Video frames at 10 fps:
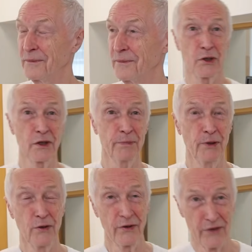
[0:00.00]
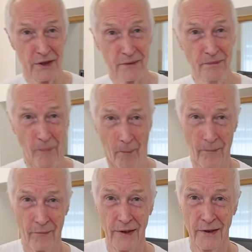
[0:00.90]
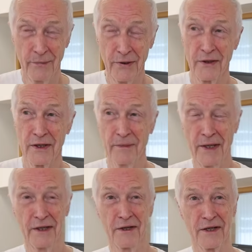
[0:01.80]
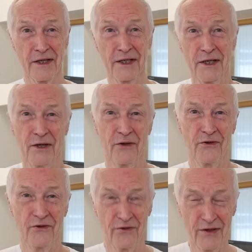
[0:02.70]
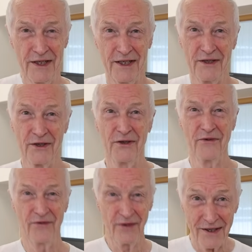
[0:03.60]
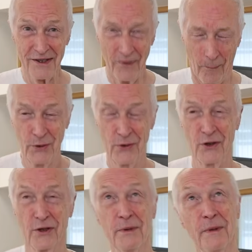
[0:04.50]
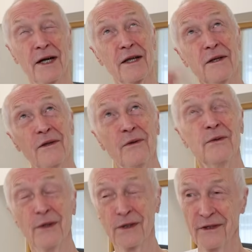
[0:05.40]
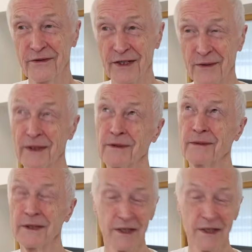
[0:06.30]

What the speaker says: spoonerism, because I meant to say greed and fear, but of course my mind's in the way. What am I